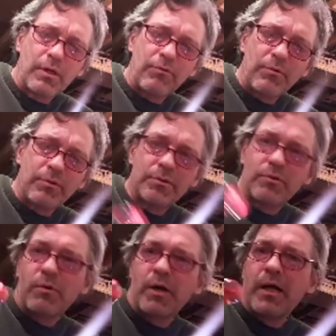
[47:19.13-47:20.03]
Every once in
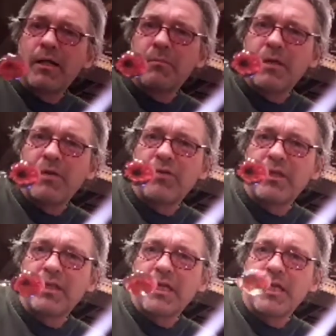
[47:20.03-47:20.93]
a while I'm evening
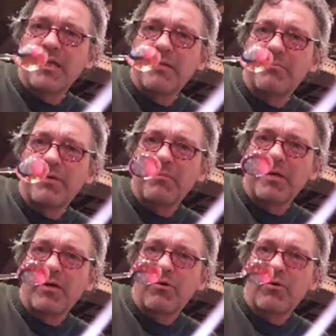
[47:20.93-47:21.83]
the heat up on
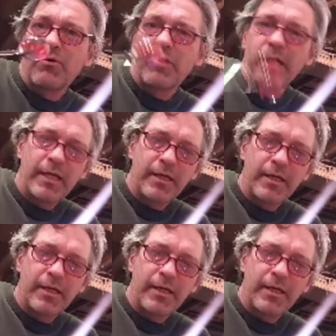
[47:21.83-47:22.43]
my whole egg.